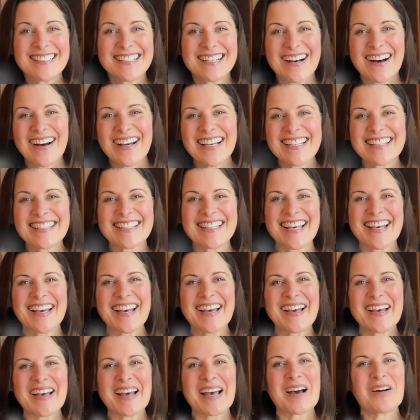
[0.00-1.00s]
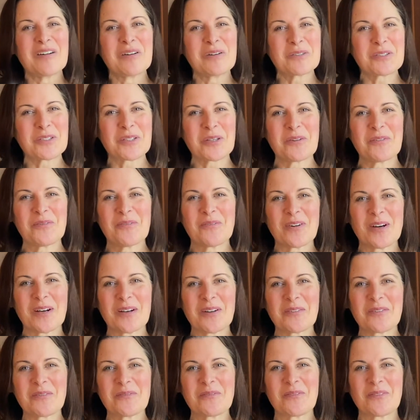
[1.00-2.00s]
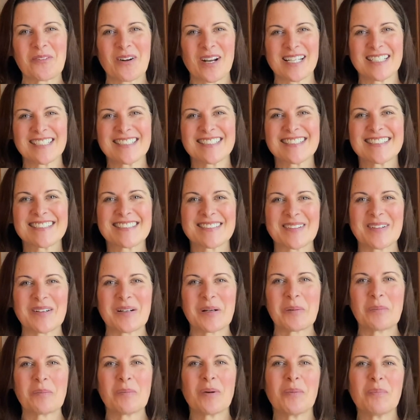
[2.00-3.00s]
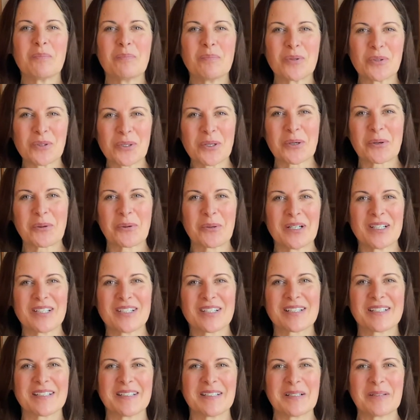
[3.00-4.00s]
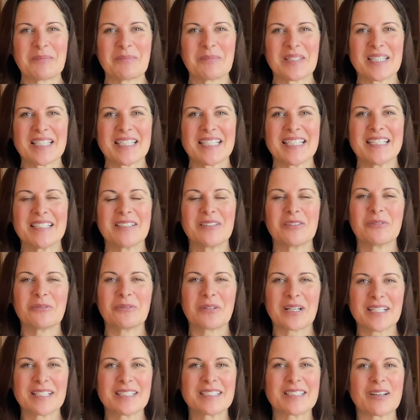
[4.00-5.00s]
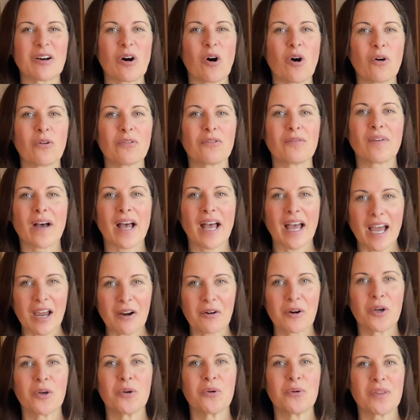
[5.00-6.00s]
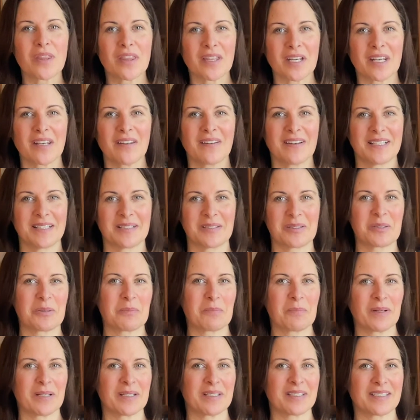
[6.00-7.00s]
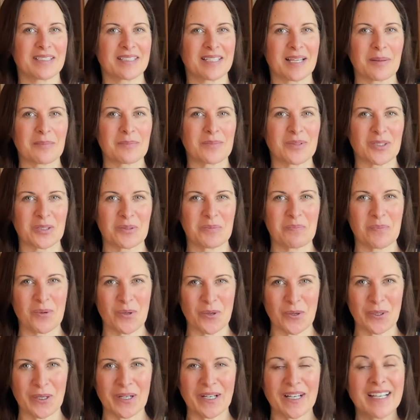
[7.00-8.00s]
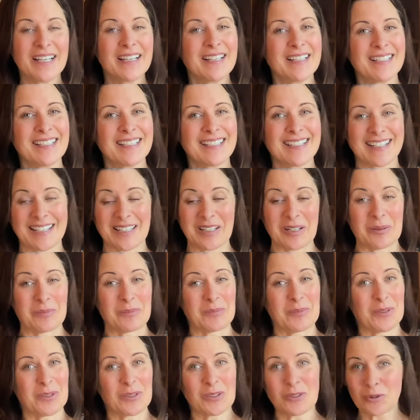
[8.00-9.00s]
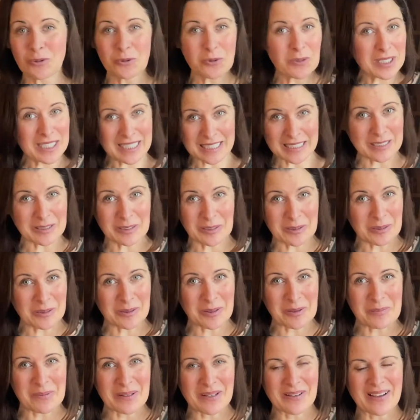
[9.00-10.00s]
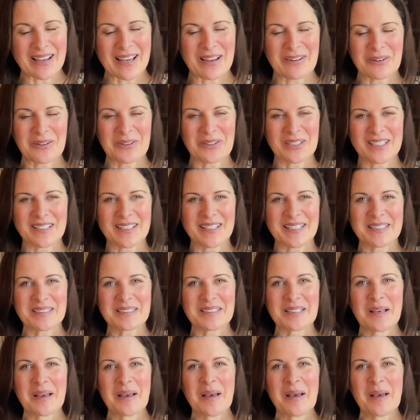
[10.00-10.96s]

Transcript: Hi there, AudioFile friends. I'm Moira Quirk. I'm the narrator of Harrow the Ninth by Tamsyn Muir, and I'm going to talk a little about Harrow the Ninth.